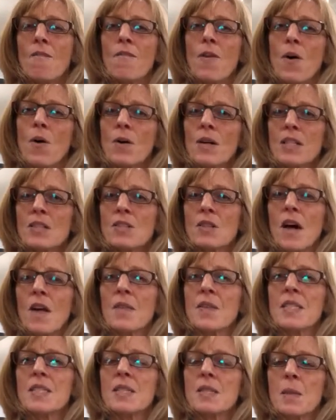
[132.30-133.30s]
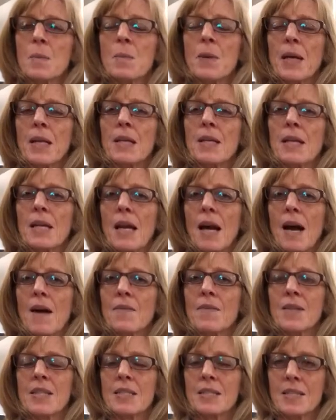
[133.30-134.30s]
focus on the stability
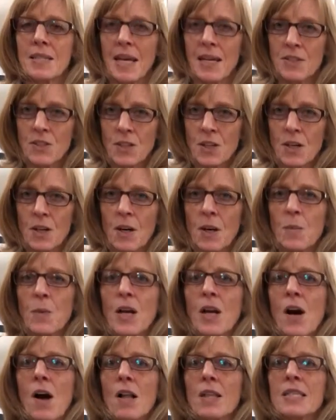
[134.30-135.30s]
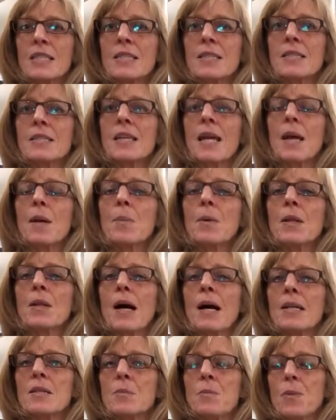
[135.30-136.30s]
of the center. We call it
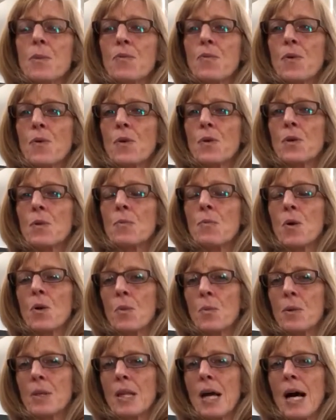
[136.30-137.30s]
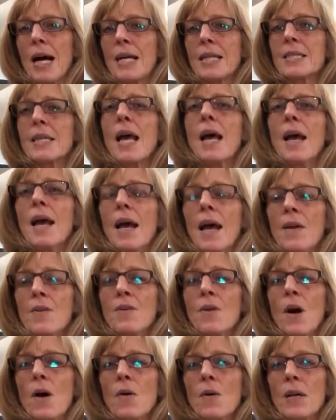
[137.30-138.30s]
stabilize before you mobilize.
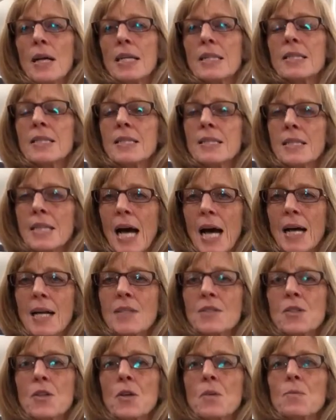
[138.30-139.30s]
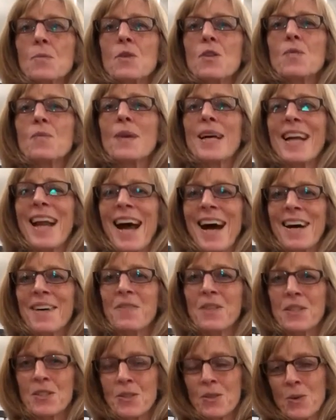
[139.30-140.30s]
And notice, does your movement
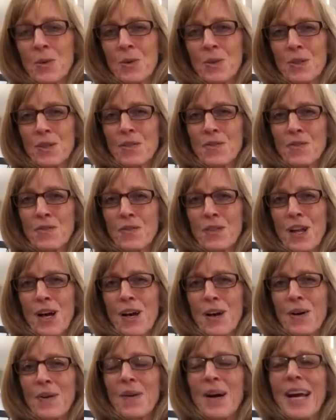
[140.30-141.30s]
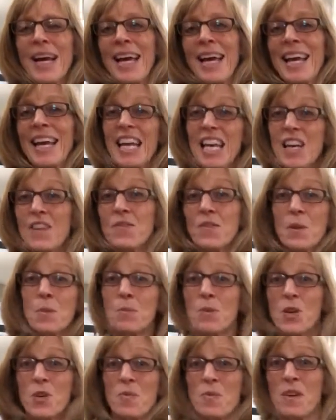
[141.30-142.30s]
have control and flow? If the
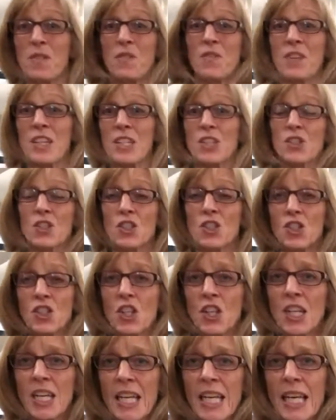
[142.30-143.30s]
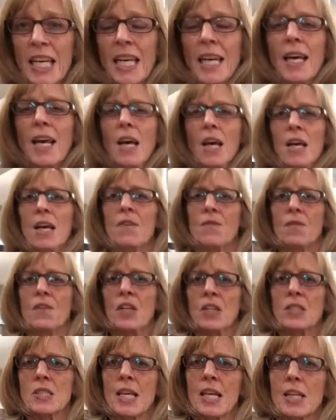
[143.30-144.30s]
movement feels jerky, it
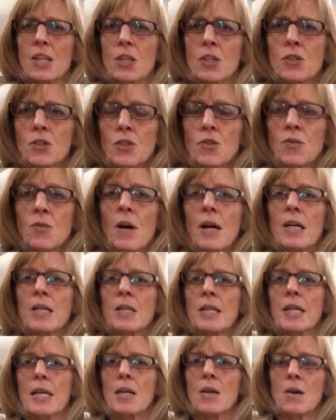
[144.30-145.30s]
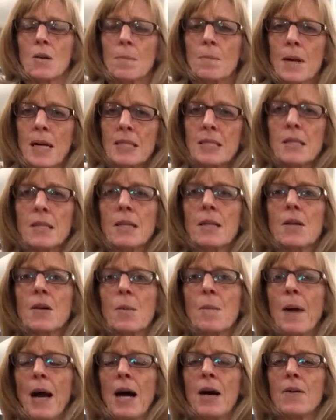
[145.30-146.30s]
feels like you're struggling or muscling
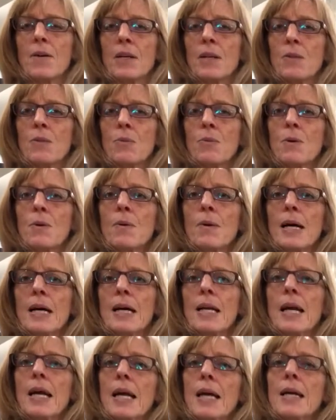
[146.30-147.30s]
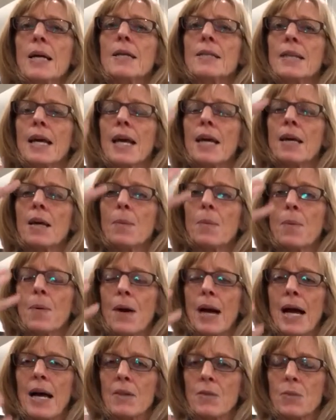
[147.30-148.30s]
or powering through it, take a
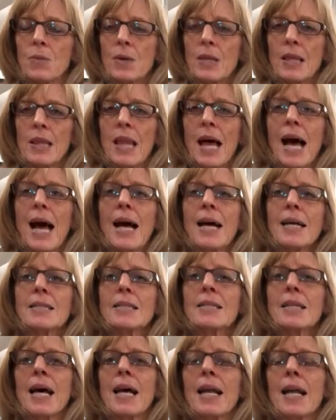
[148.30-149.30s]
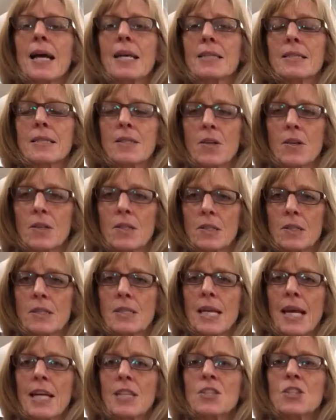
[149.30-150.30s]
breath, relax that external
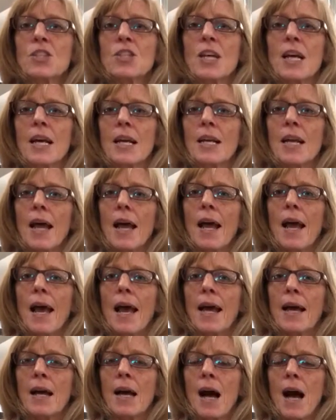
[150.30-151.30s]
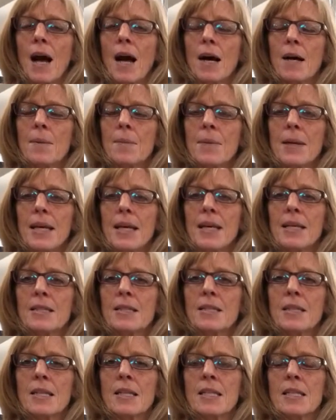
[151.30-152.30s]
tension, and come
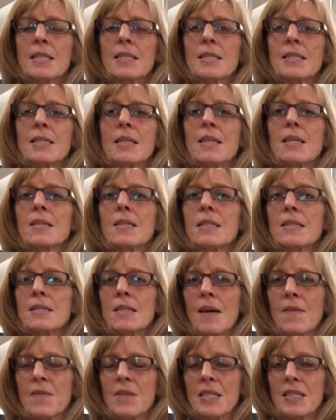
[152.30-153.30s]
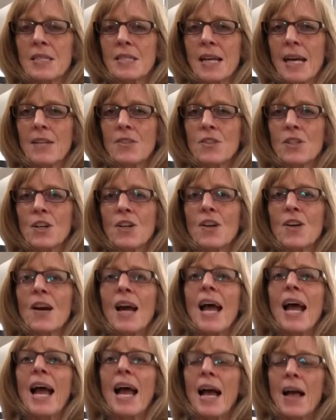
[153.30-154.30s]
into the stillness of the center,
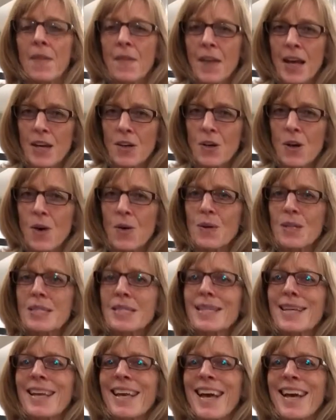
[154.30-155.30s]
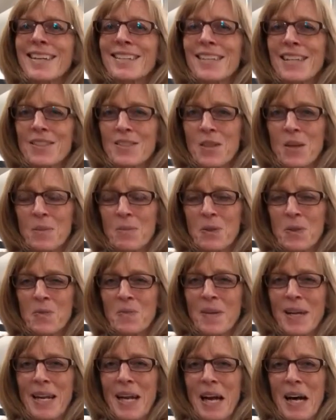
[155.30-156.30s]
and then notice again, does your
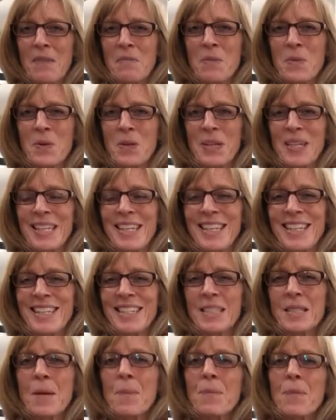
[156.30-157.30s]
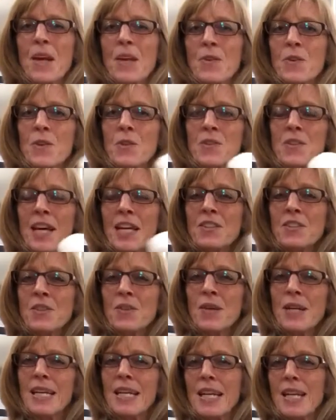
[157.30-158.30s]
movement have more ease? So
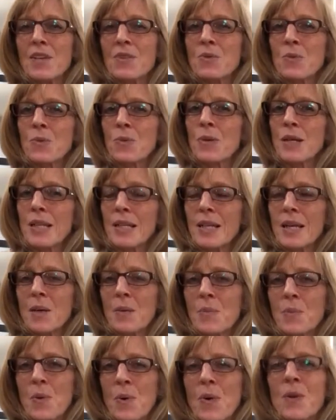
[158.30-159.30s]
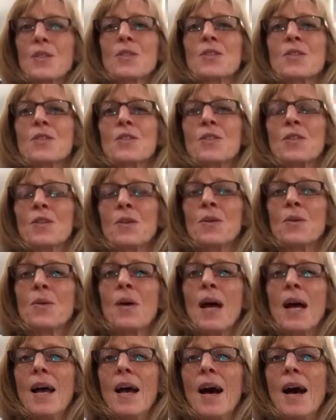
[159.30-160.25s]
centering is really important to